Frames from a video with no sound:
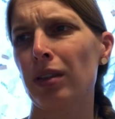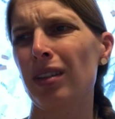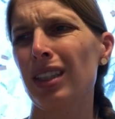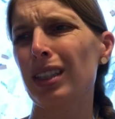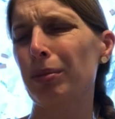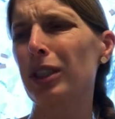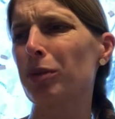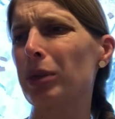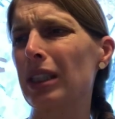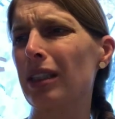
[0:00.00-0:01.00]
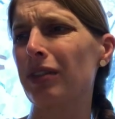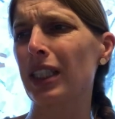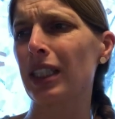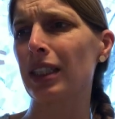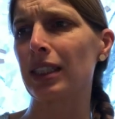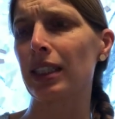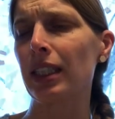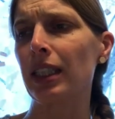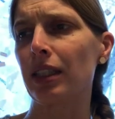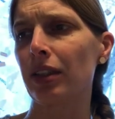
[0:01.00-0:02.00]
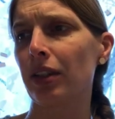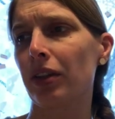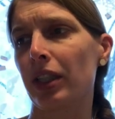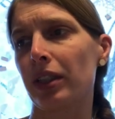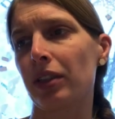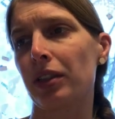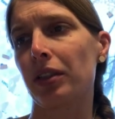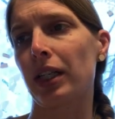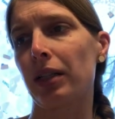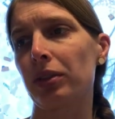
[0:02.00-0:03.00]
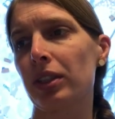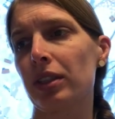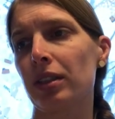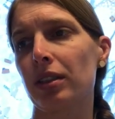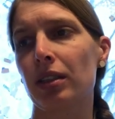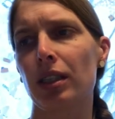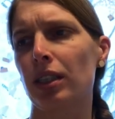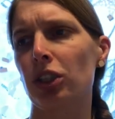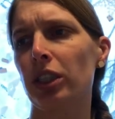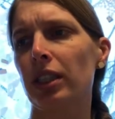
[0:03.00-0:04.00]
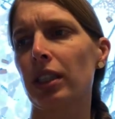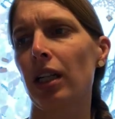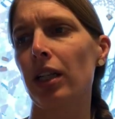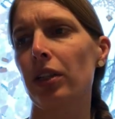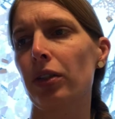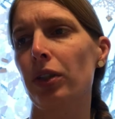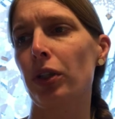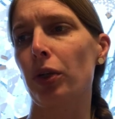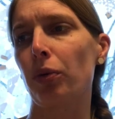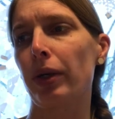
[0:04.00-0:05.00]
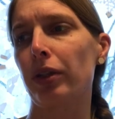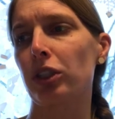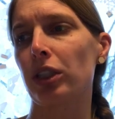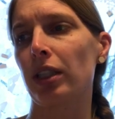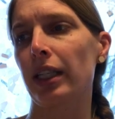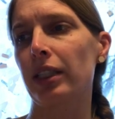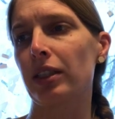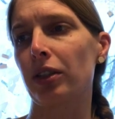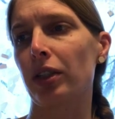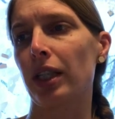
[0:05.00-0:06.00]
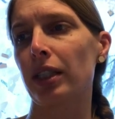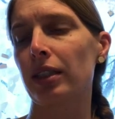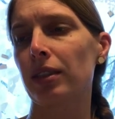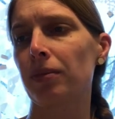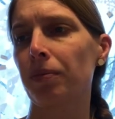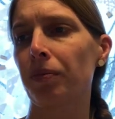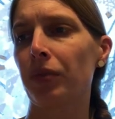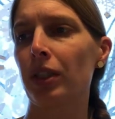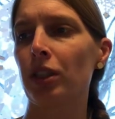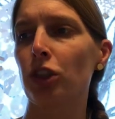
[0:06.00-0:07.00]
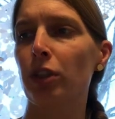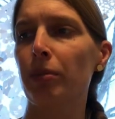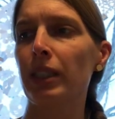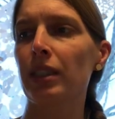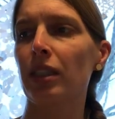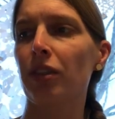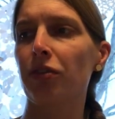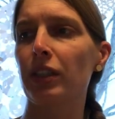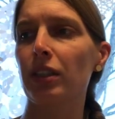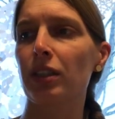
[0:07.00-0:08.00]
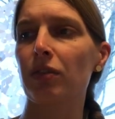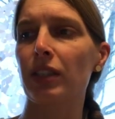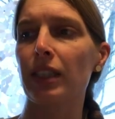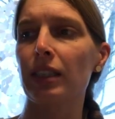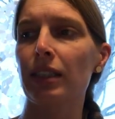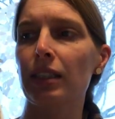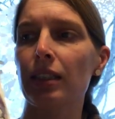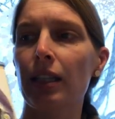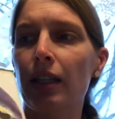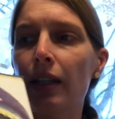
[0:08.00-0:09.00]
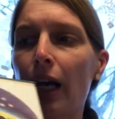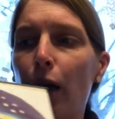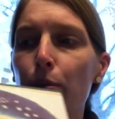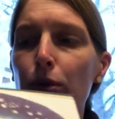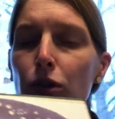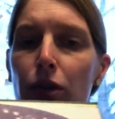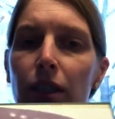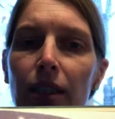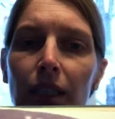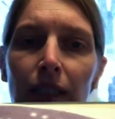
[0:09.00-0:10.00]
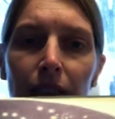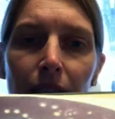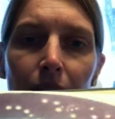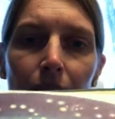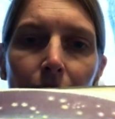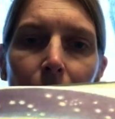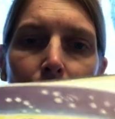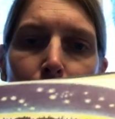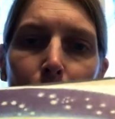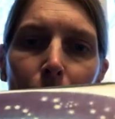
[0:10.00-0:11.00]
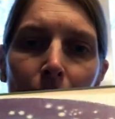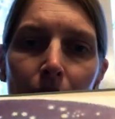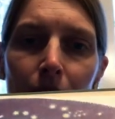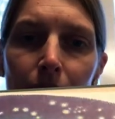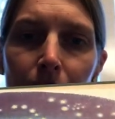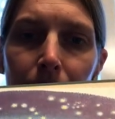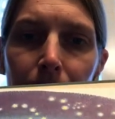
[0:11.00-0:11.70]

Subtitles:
This must be living in the city, thought the little house, and she did not know whether she liked it or not. She missed the fields of daisies and the apple trees dancing in the moonlight.